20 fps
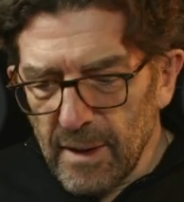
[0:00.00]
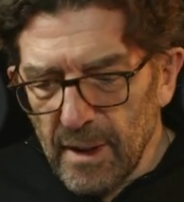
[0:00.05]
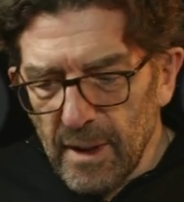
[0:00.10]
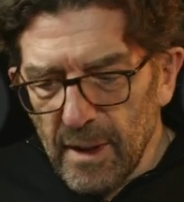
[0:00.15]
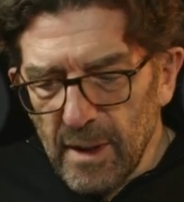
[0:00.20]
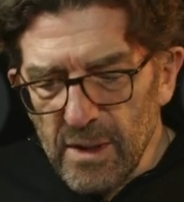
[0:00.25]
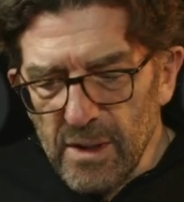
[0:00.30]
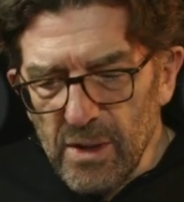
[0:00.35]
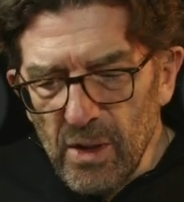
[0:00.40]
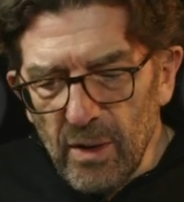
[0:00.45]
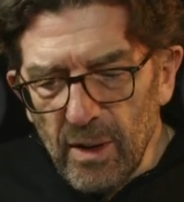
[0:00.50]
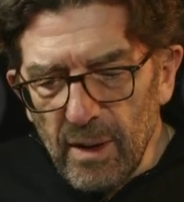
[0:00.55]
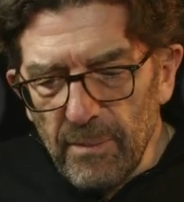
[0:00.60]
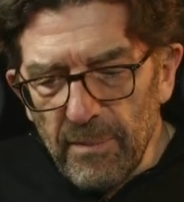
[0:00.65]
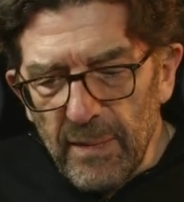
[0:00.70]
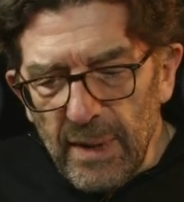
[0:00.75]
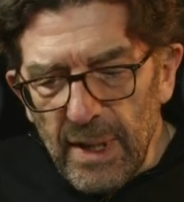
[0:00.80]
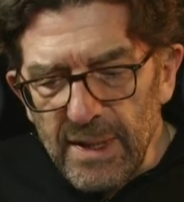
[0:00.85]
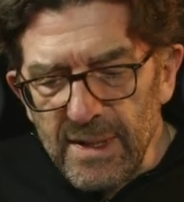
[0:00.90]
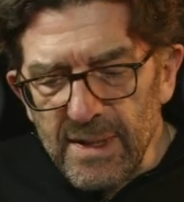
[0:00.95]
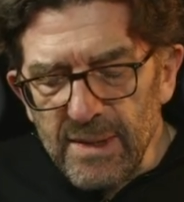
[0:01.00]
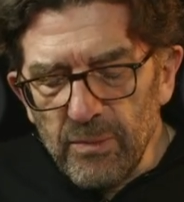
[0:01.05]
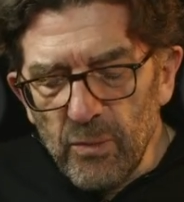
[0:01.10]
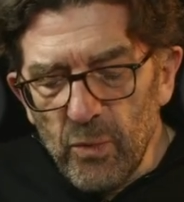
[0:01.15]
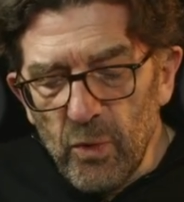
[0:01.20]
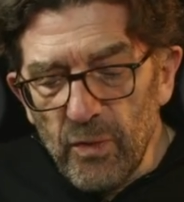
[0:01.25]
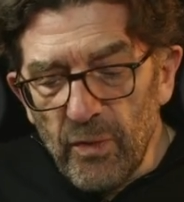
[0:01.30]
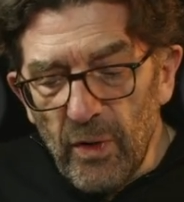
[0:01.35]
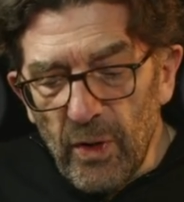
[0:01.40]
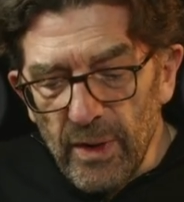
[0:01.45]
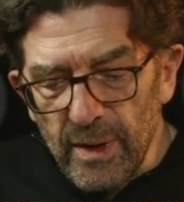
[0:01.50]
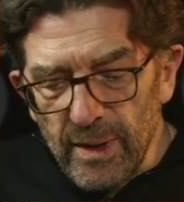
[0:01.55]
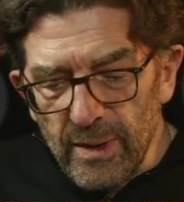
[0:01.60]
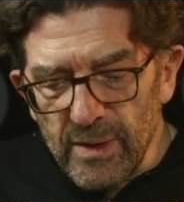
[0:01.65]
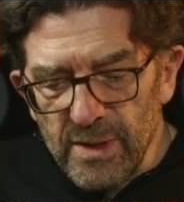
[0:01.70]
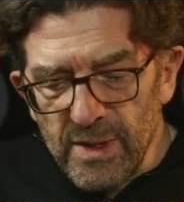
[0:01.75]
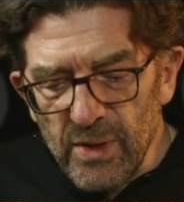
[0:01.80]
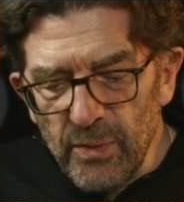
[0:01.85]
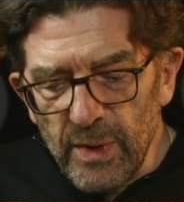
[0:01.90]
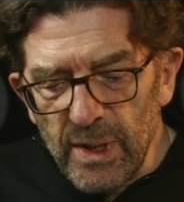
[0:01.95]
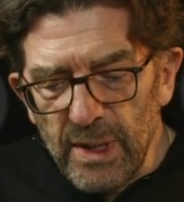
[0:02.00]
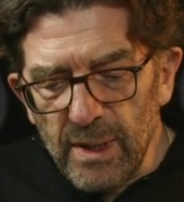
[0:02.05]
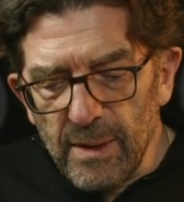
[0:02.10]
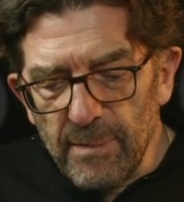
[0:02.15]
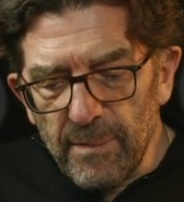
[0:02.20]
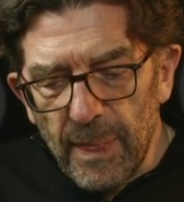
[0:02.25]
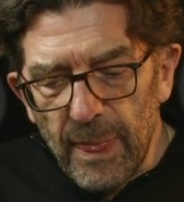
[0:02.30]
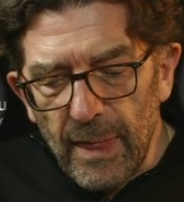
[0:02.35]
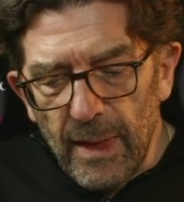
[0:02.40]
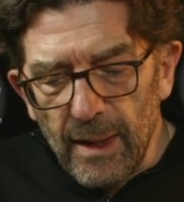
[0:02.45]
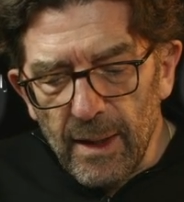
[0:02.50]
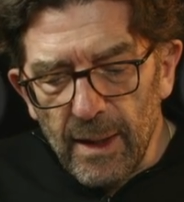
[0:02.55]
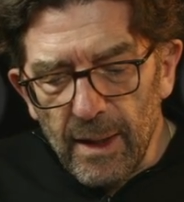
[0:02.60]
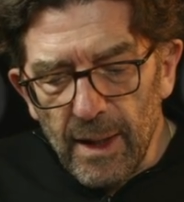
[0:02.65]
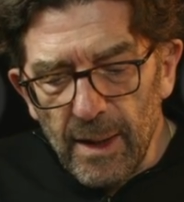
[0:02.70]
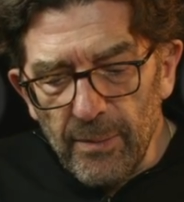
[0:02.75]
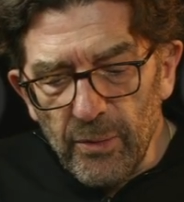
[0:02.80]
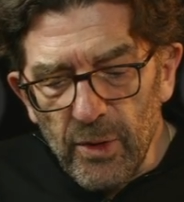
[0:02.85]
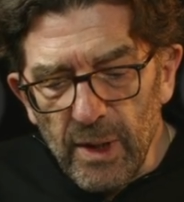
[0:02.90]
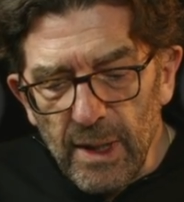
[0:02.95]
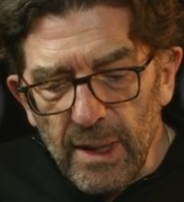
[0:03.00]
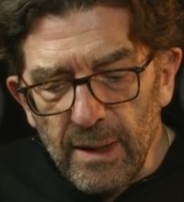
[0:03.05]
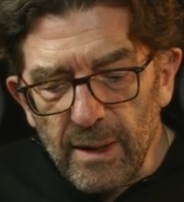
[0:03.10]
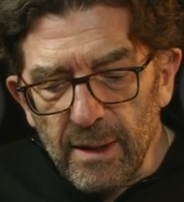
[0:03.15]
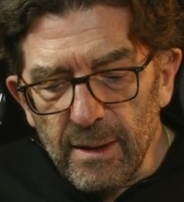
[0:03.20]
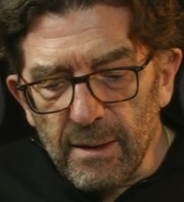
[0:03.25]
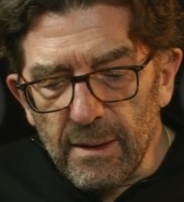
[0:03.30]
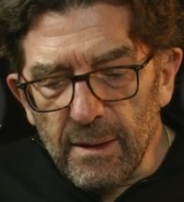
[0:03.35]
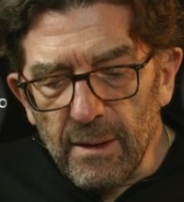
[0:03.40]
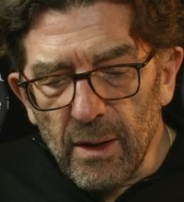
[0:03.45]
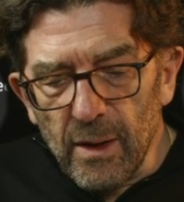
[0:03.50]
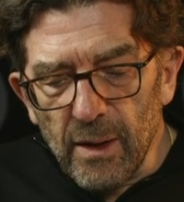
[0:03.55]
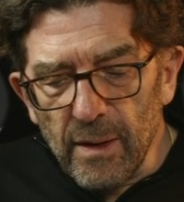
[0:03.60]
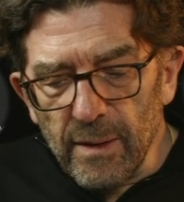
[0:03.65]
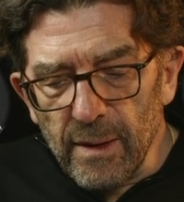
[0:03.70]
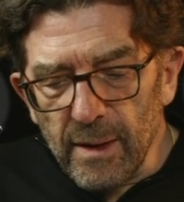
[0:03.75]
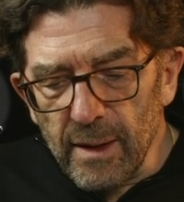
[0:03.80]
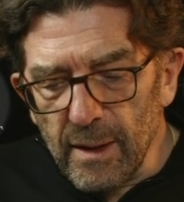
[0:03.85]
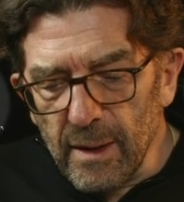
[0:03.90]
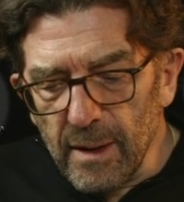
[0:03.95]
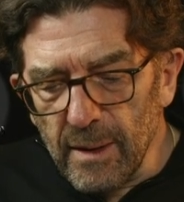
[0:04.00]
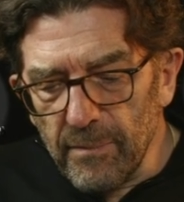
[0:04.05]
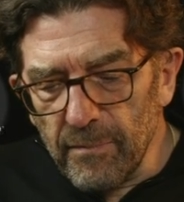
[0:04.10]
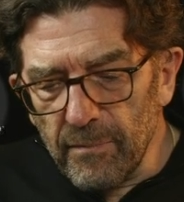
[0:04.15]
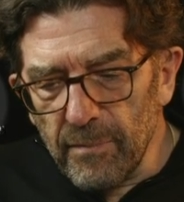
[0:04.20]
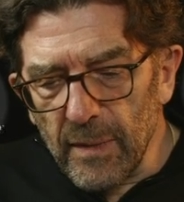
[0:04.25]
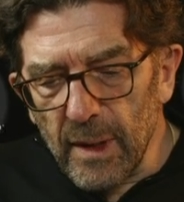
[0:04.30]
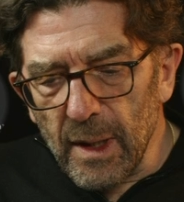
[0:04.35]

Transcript: So let's move on. So we elaborated on the